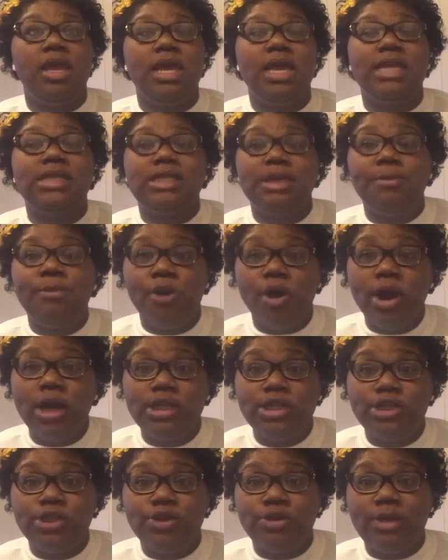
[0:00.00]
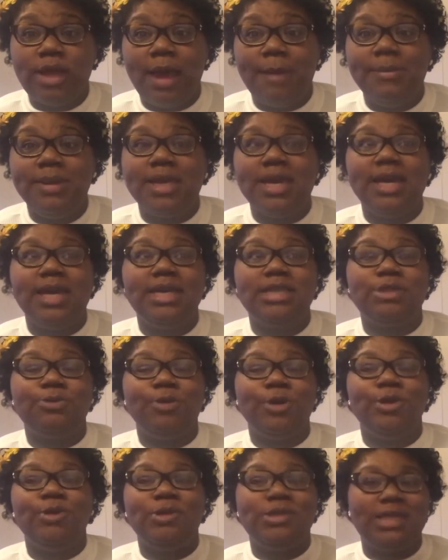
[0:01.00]
it's important to do that because
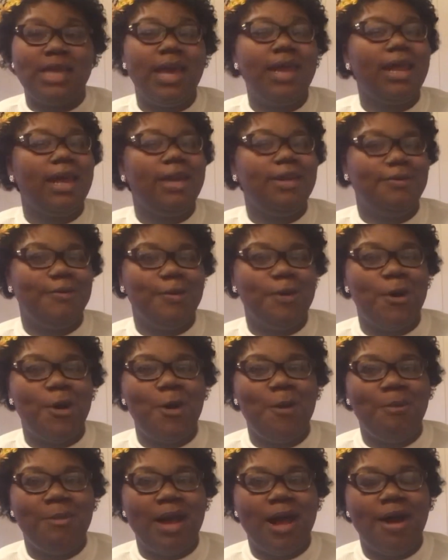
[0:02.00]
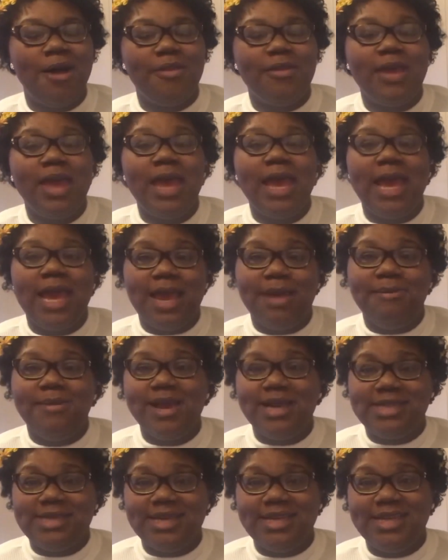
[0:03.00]
when you say it out of your own mouth, it
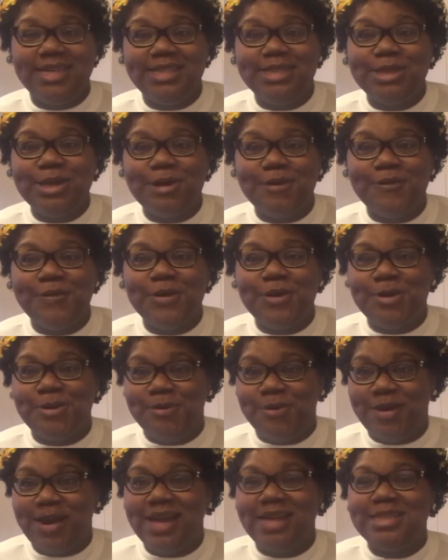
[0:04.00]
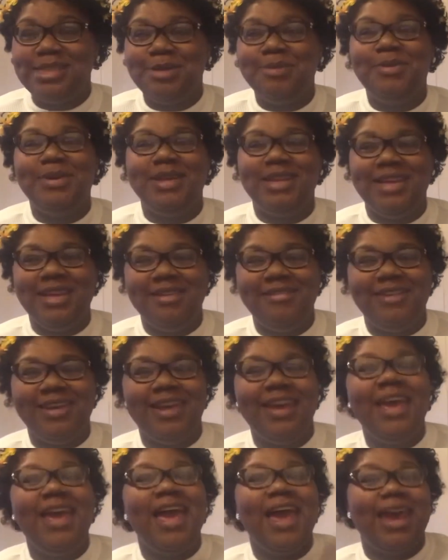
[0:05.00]
makes it easier for your brain to believe
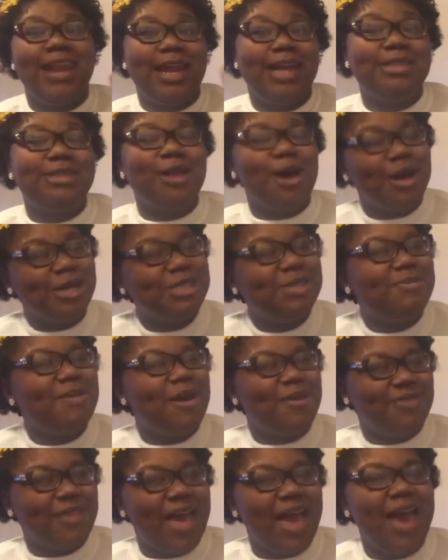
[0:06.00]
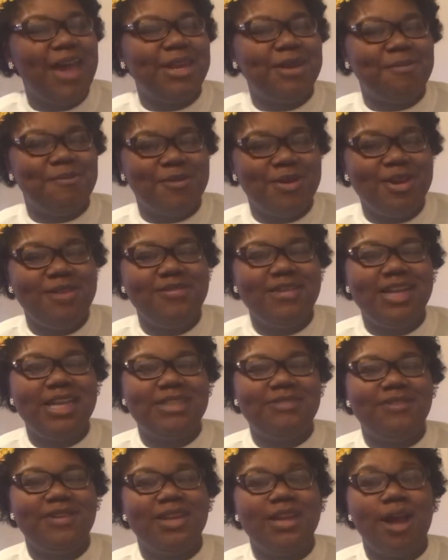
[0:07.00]
it. And I talked about that in a
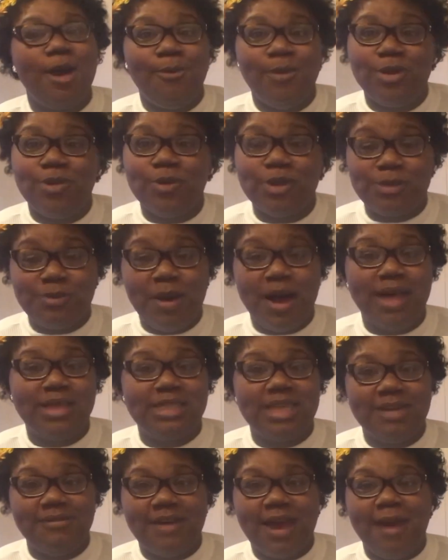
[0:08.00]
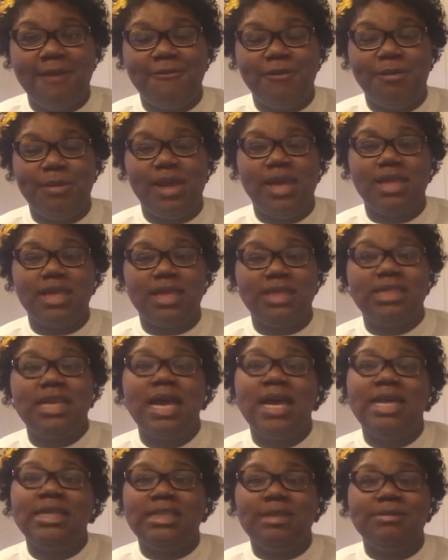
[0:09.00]
previous video, which was positive affirmations.
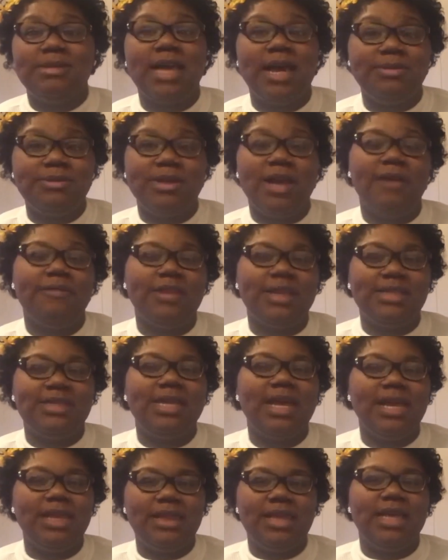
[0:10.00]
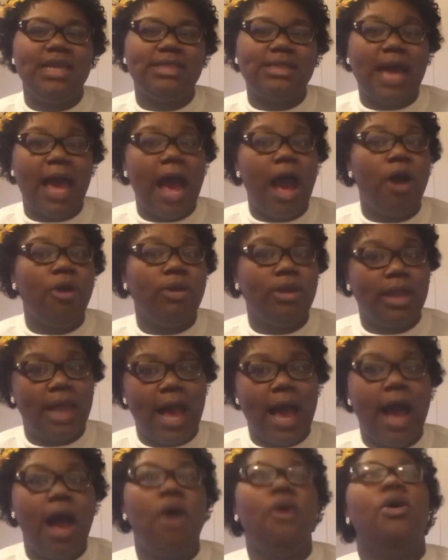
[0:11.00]
Sometimes you have to say things out
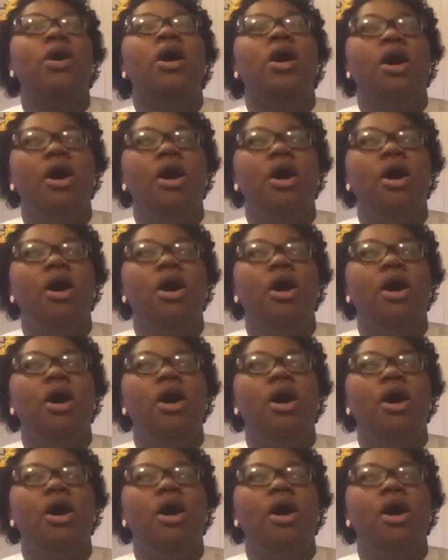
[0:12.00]
loud